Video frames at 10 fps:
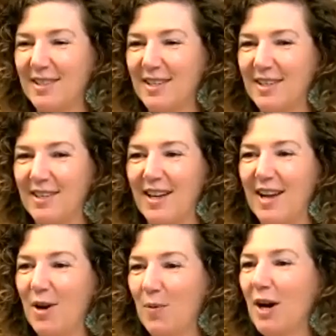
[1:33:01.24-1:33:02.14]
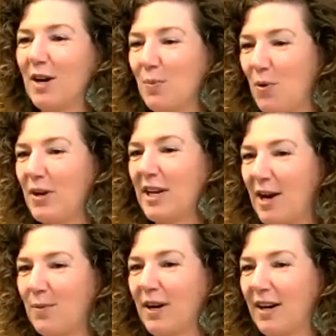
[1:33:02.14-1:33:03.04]
And we're at the point now
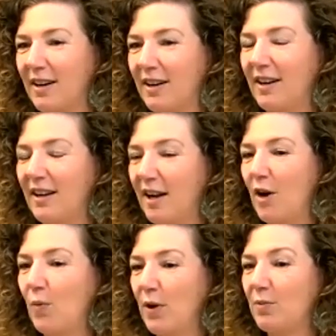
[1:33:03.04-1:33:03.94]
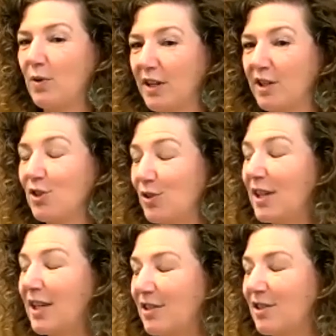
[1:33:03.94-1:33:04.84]
where we really do
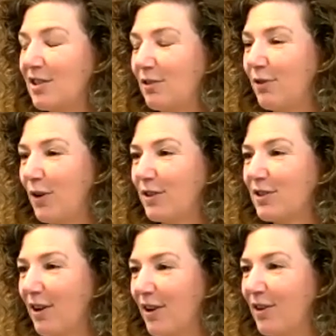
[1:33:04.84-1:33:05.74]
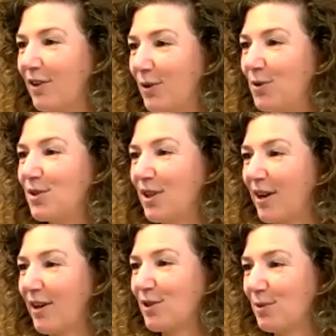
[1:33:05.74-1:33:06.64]
need to focus on who's the
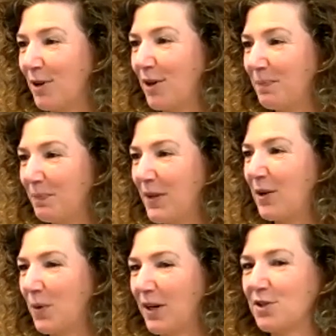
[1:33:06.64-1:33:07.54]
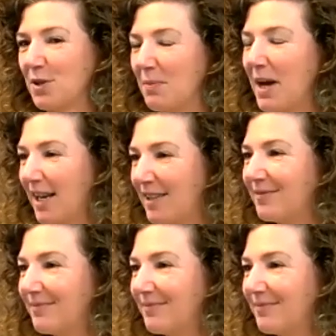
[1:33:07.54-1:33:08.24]
customer and where's the money.